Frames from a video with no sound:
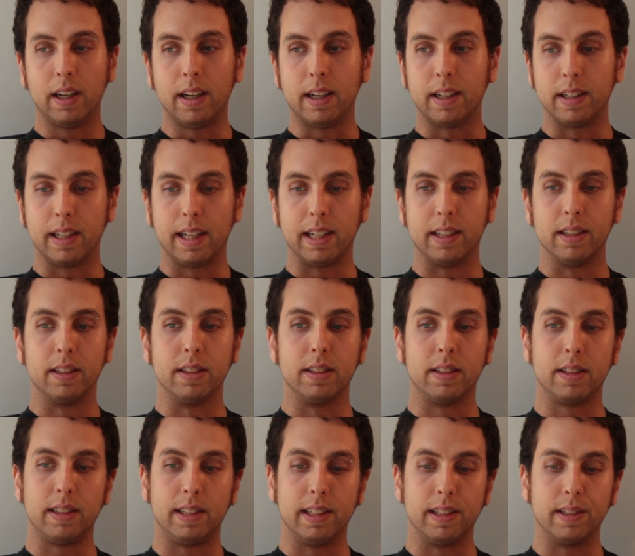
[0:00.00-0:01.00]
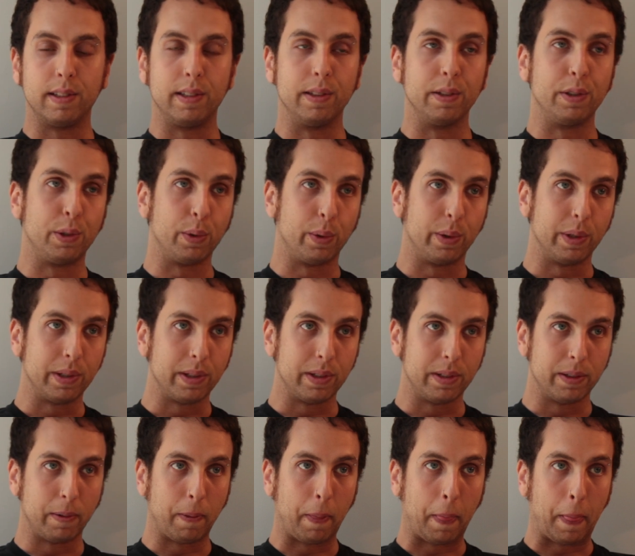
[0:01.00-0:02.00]
And he had seen the short at
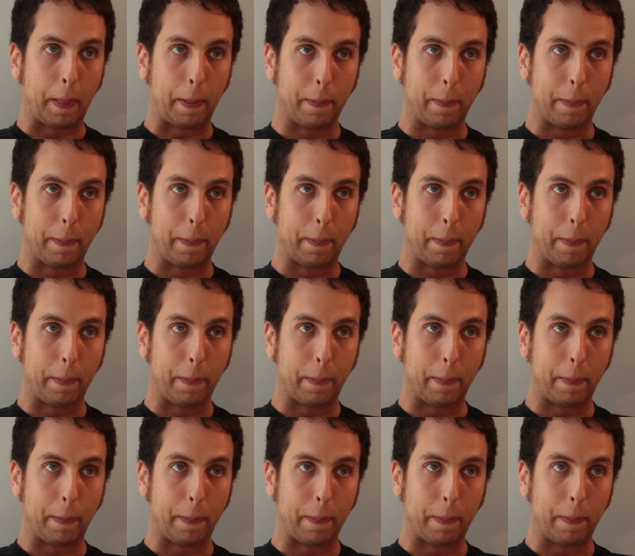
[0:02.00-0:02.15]
the